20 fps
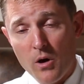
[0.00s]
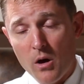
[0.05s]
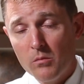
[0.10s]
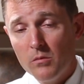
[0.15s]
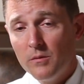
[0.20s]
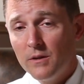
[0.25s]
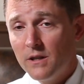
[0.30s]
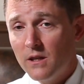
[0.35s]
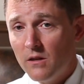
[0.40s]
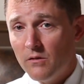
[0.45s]

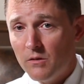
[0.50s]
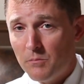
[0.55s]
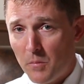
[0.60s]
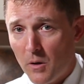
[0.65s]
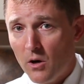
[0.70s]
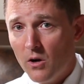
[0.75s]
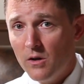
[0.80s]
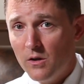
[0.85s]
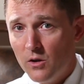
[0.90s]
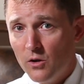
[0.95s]
probably give a
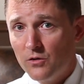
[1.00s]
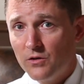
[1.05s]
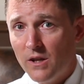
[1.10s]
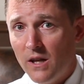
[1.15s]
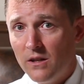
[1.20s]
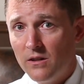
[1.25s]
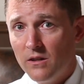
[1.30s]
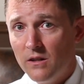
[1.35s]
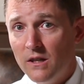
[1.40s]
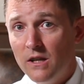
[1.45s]
peroneal
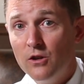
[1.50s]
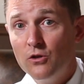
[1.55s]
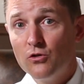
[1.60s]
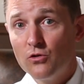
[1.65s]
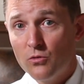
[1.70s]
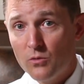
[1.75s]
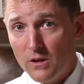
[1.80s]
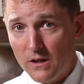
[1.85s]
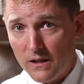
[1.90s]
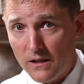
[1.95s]
tendon
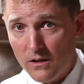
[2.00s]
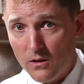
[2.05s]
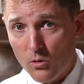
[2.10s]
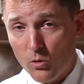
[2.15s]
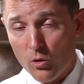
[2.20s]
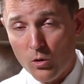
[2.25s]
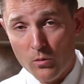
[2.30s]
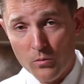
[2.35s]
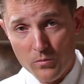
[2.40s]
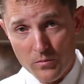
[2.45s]
injury
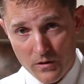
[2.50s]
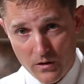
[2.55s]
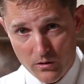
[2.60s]
or,